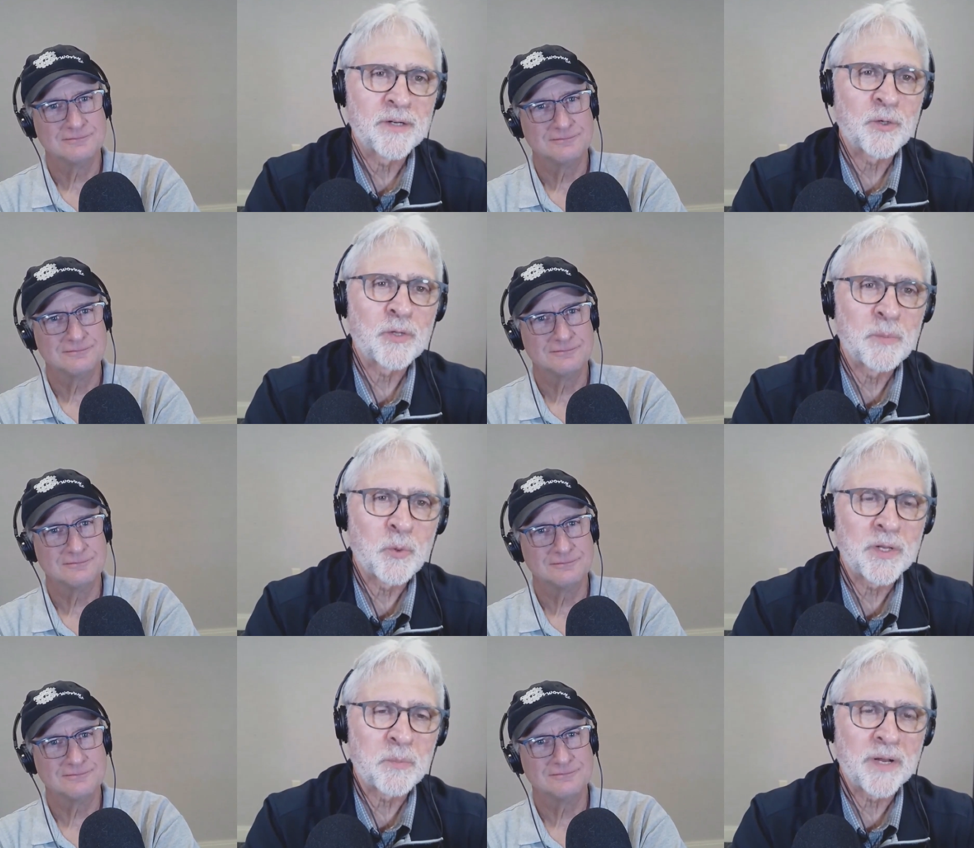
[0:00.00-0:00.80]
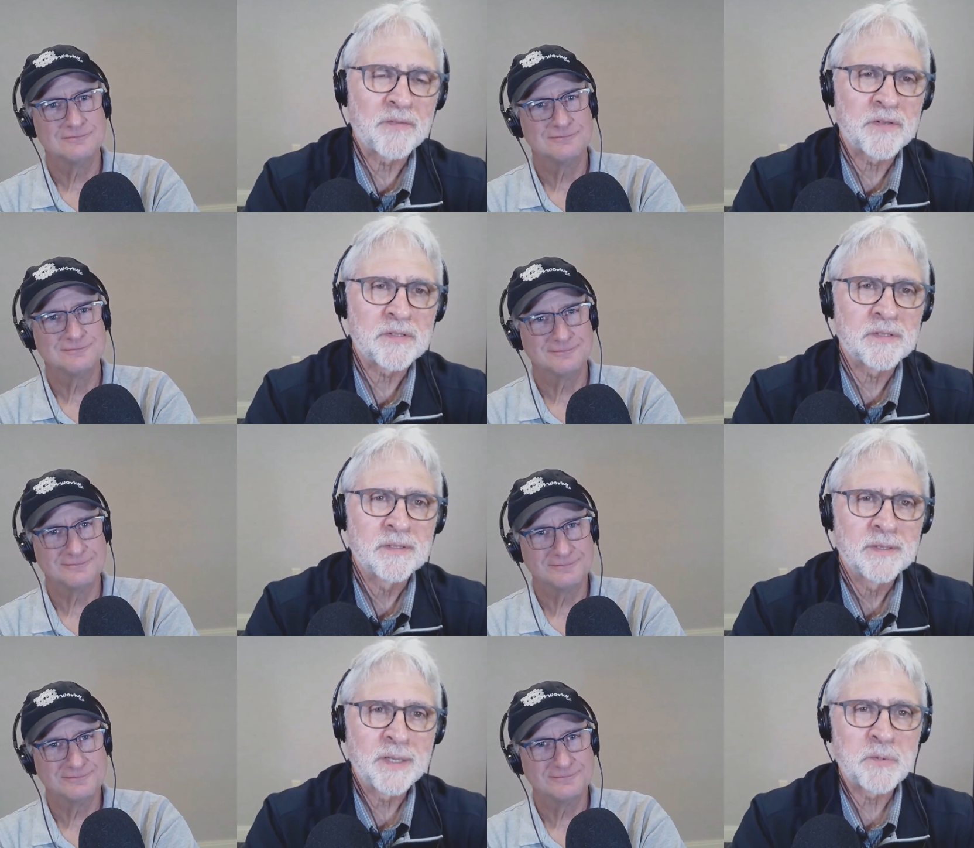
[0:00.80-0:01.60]
Speaker 1: at an early morning
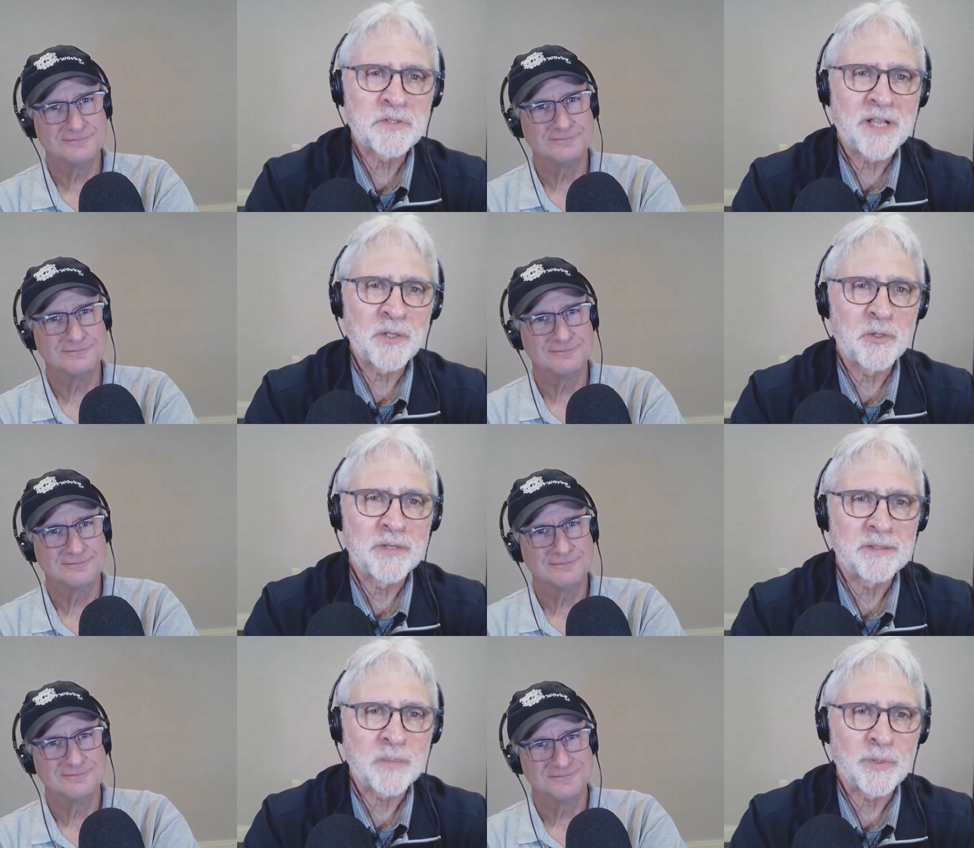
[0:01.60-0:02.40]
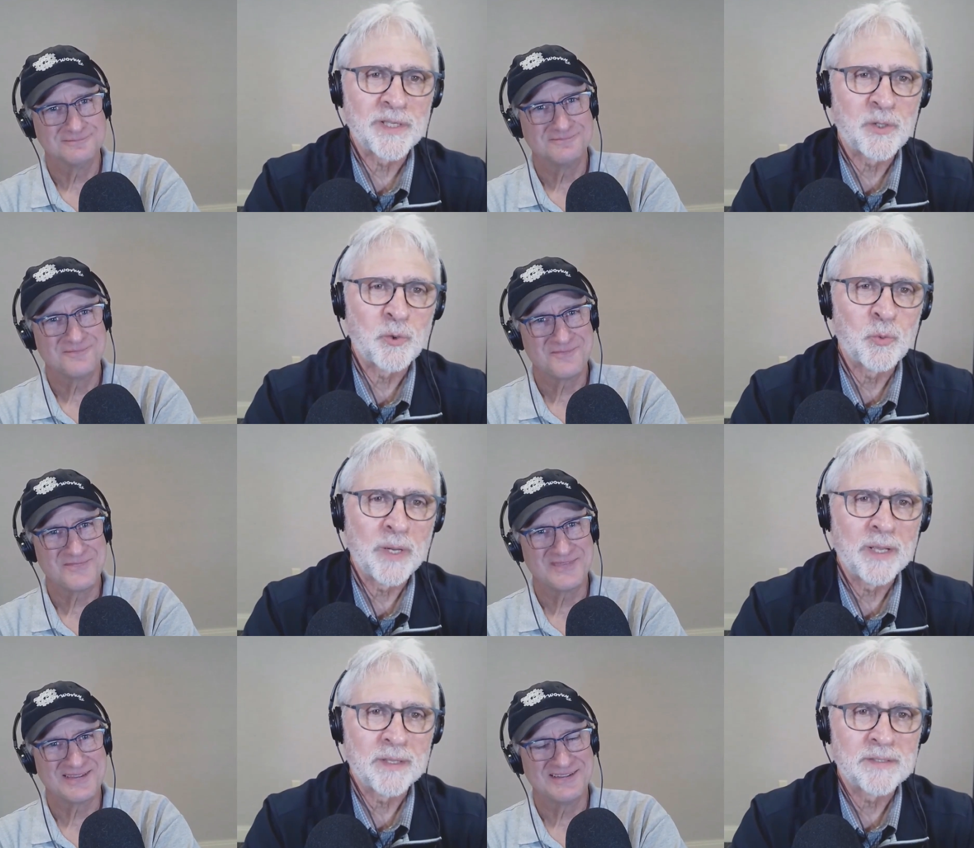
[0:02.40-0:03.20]
breakfast and I'm just telling you, that's a really cool
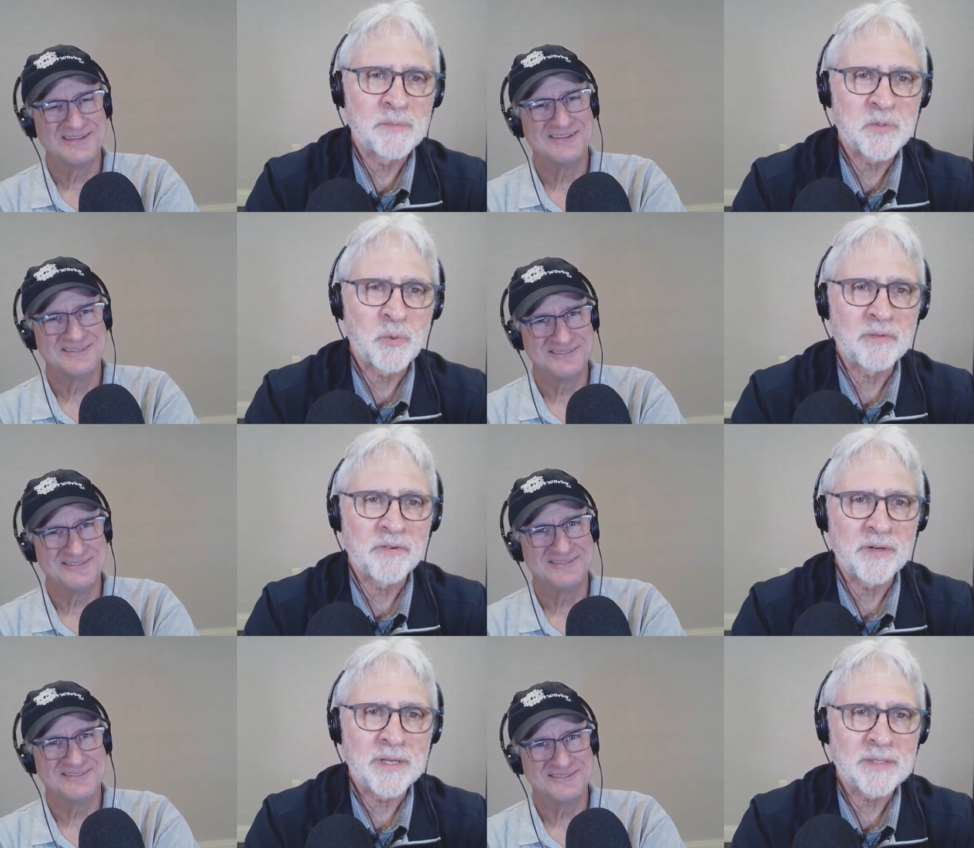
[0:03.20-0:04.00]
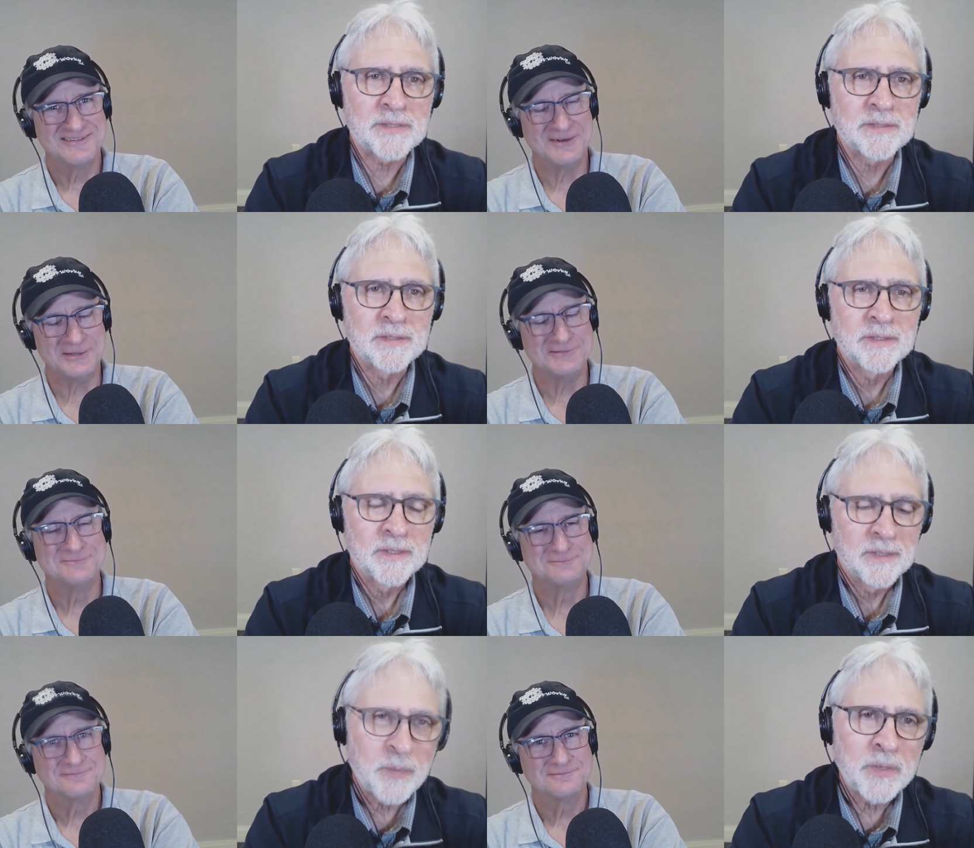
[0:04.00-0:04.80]
way. It seems to work for us. Yeah.
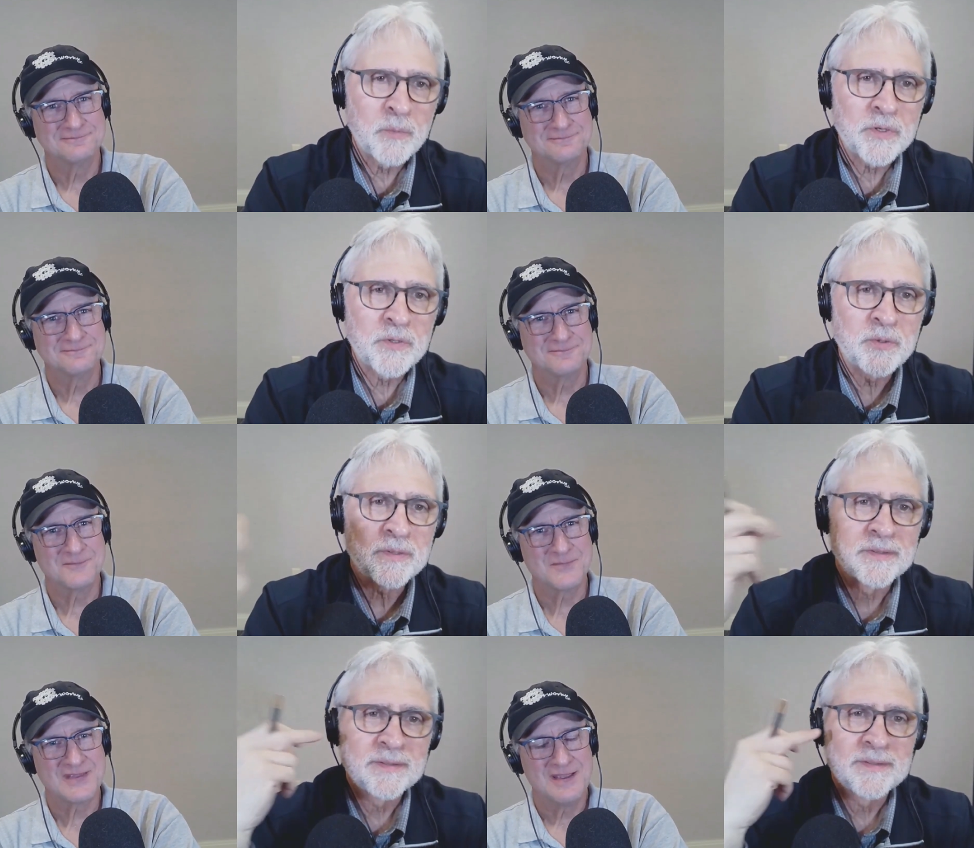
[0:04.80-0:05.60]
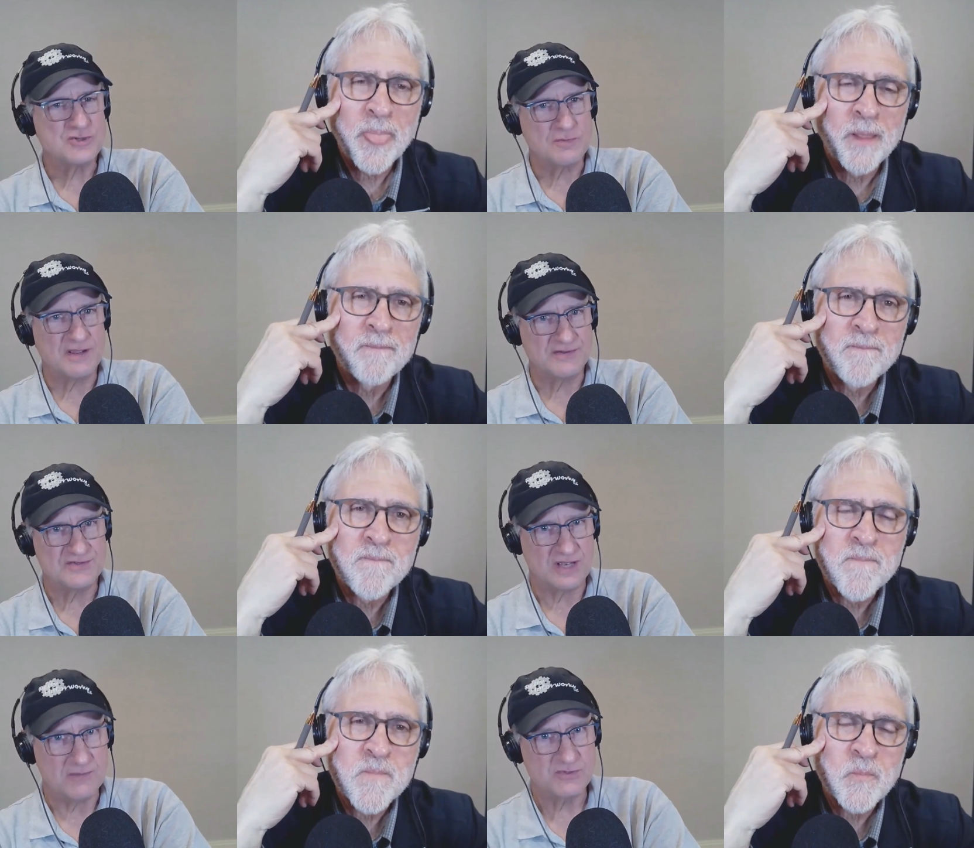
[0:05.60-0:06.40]
Tell me what you're doing.
Speaker 2: Last year, about
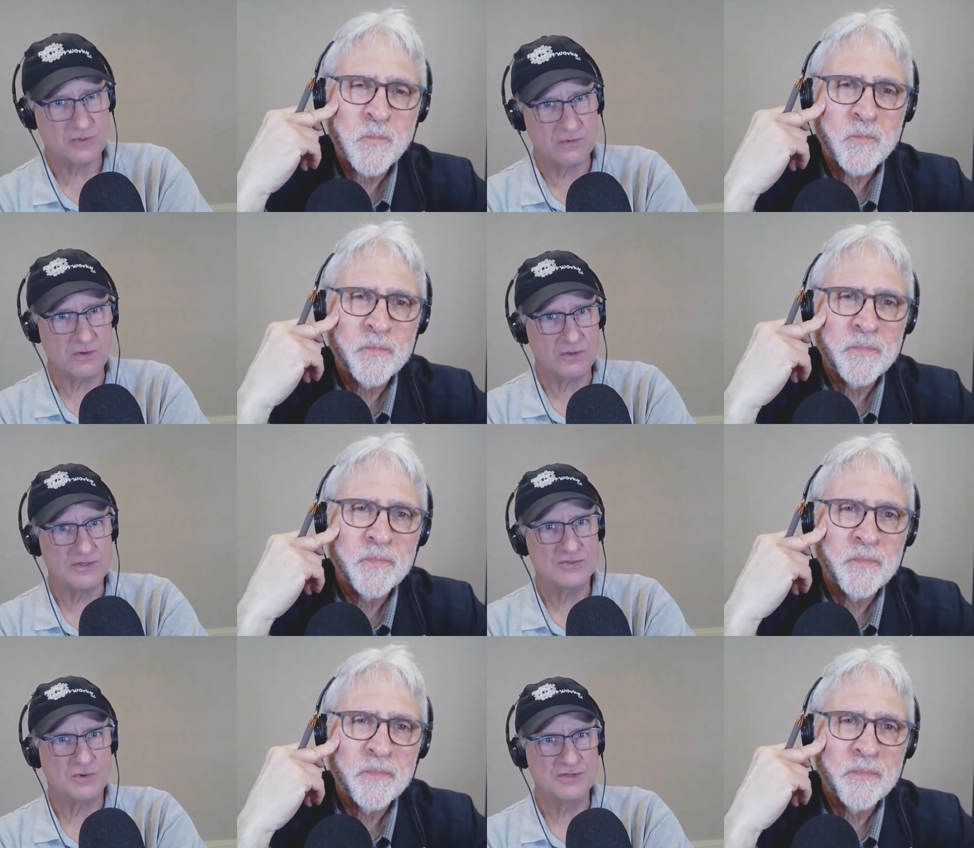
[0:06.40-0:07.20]
this time, so early